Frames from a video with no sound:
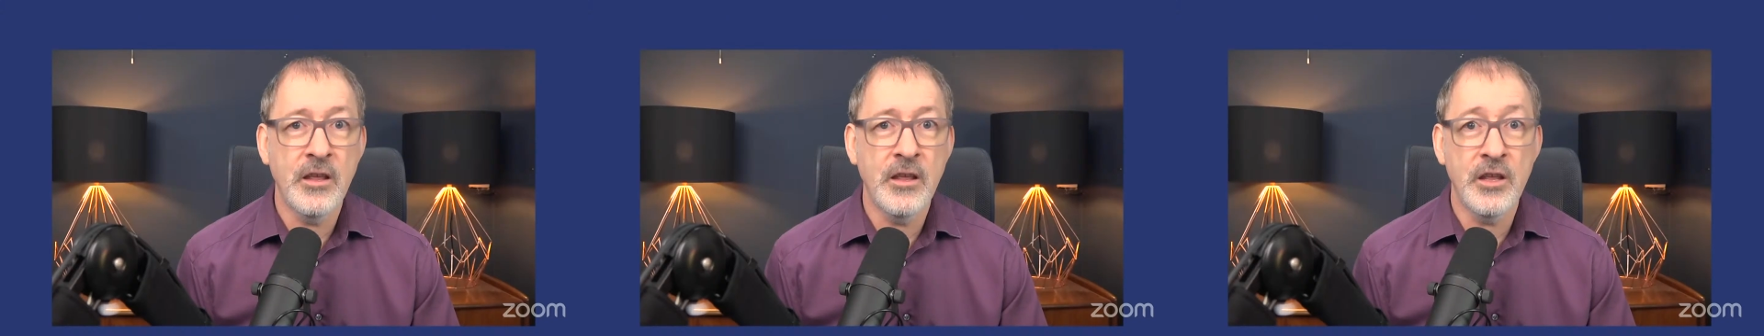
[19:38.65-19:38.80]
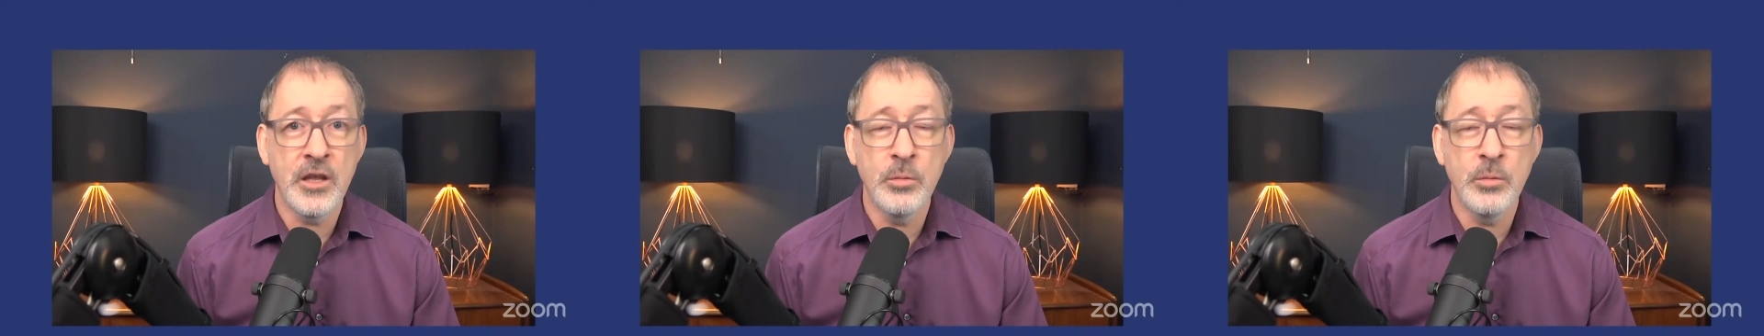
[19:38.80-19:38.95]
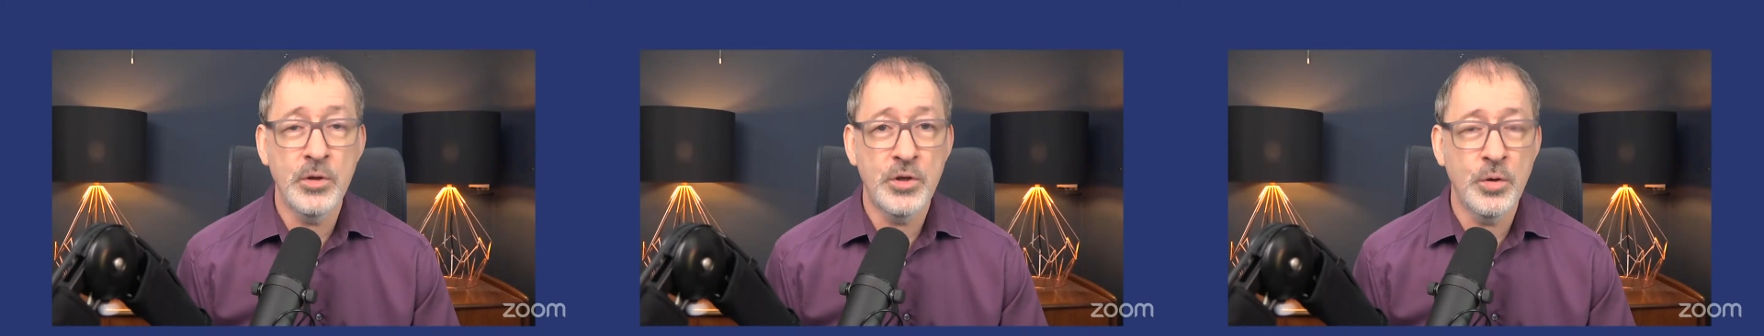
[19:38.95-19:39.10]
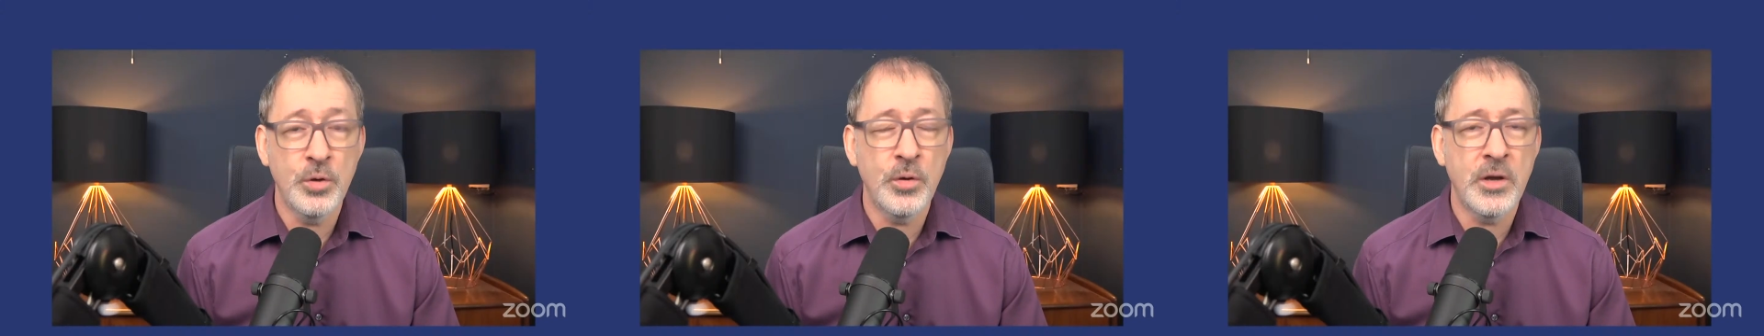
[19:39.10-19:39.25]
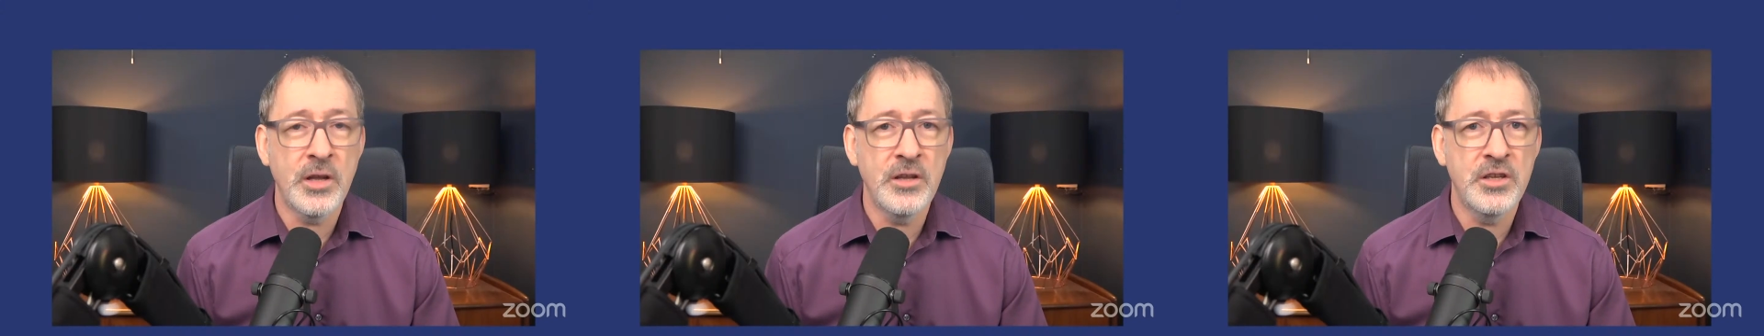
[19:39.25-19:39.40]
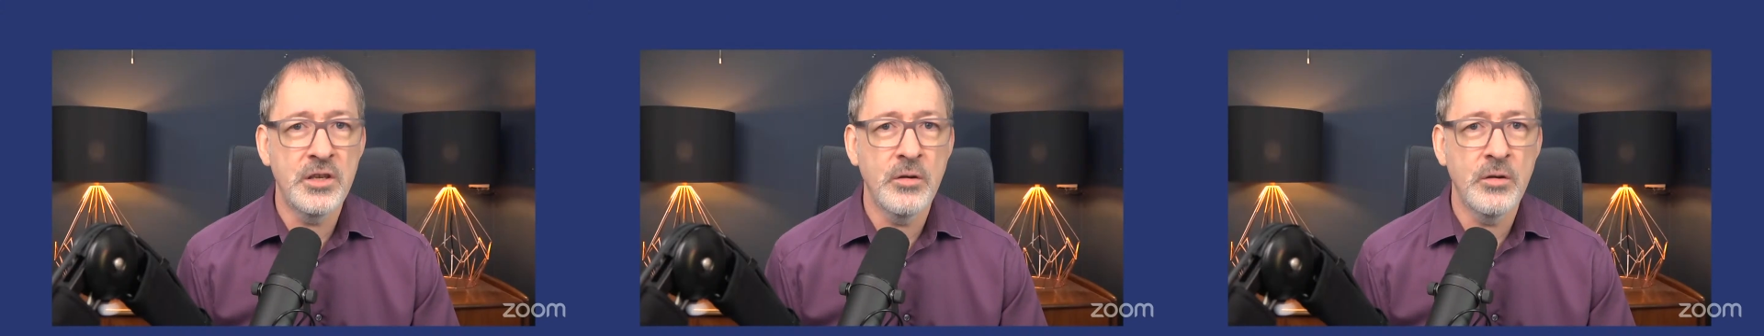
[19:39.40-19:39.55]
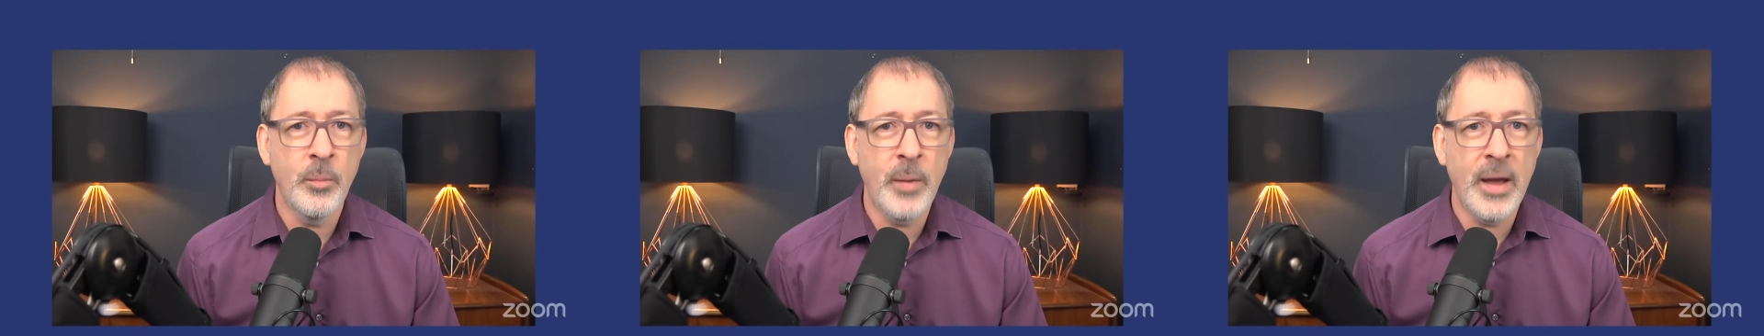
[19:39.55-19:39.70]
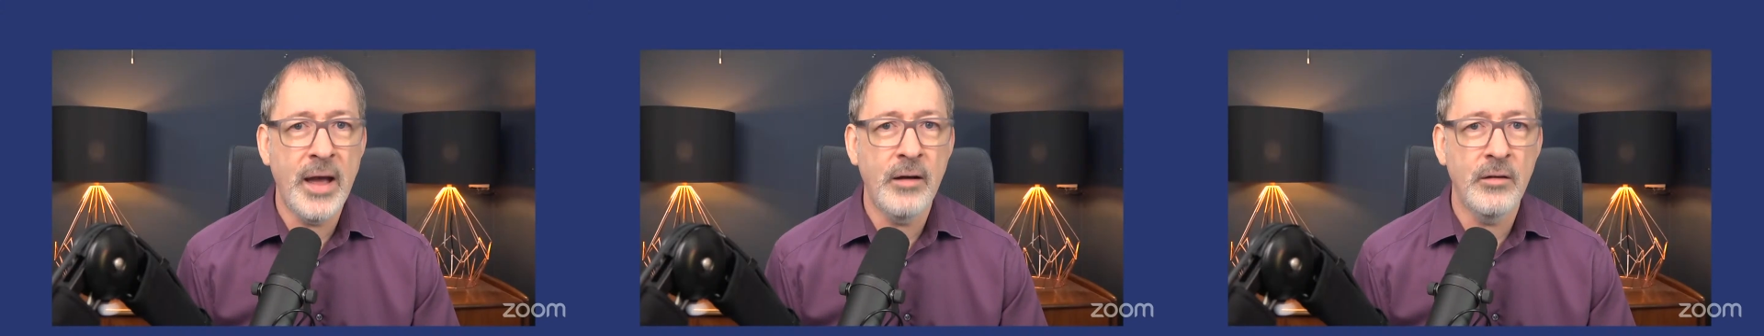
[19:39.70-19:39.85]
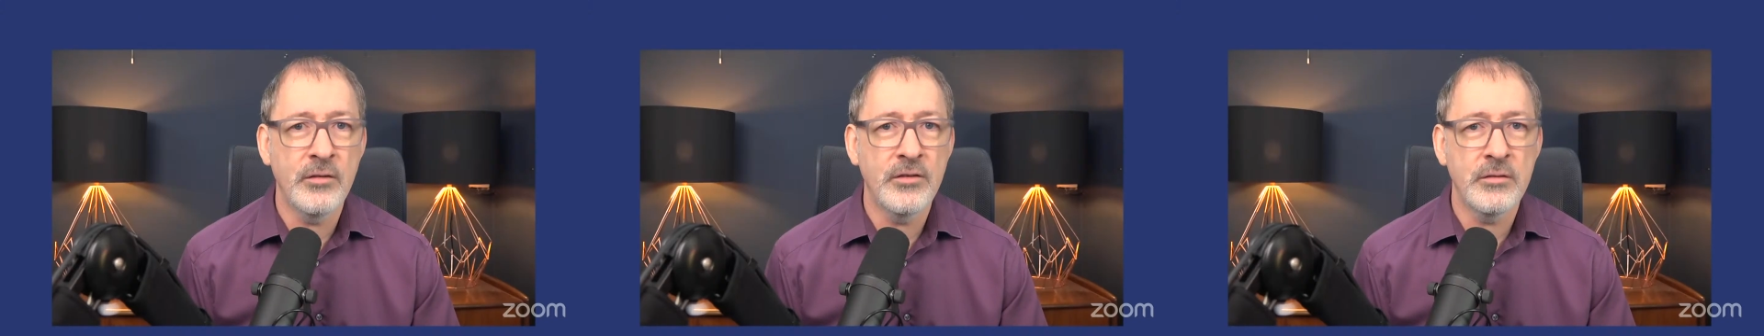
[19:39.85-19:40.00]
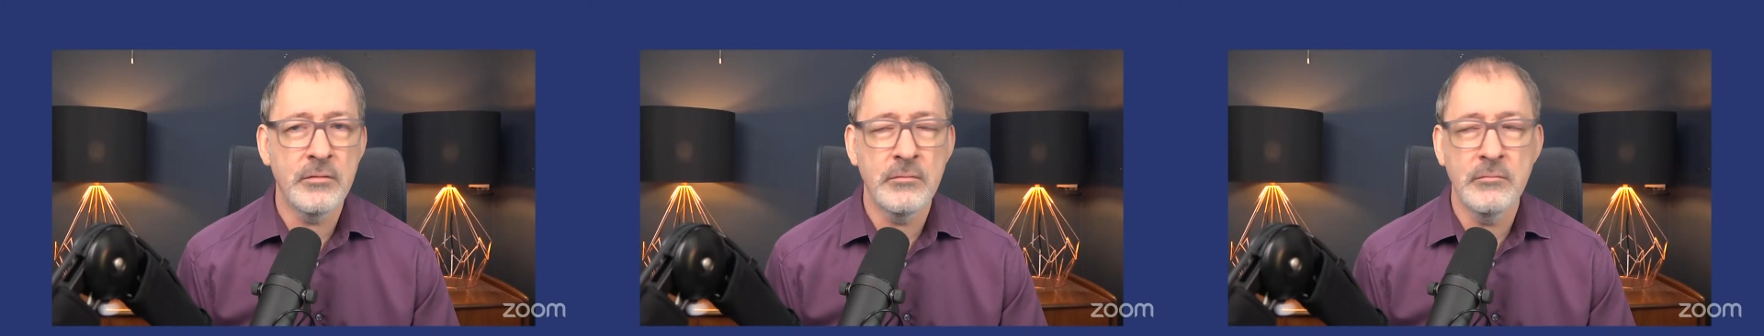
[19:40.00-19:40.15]
that you were talking to
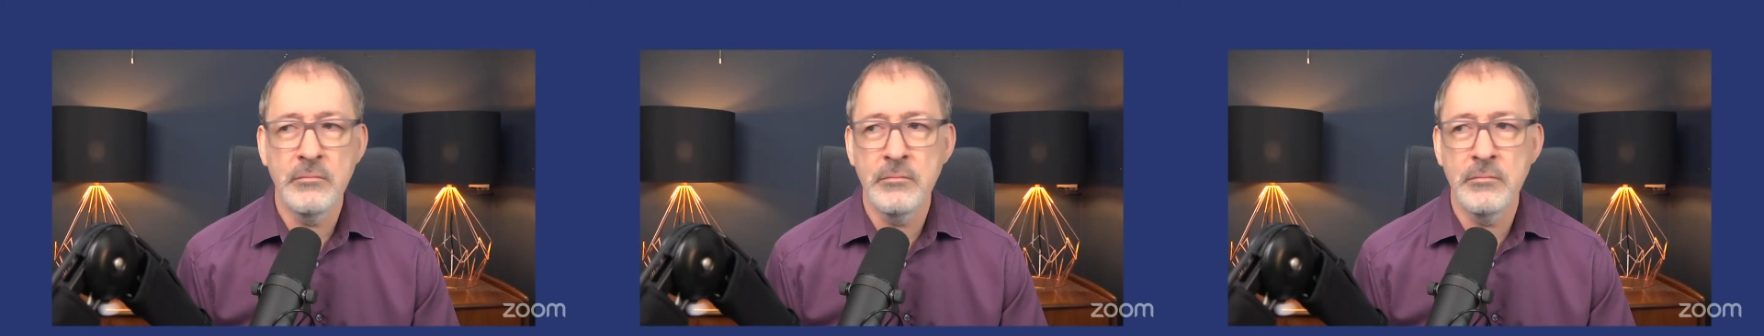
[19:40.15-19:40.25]
about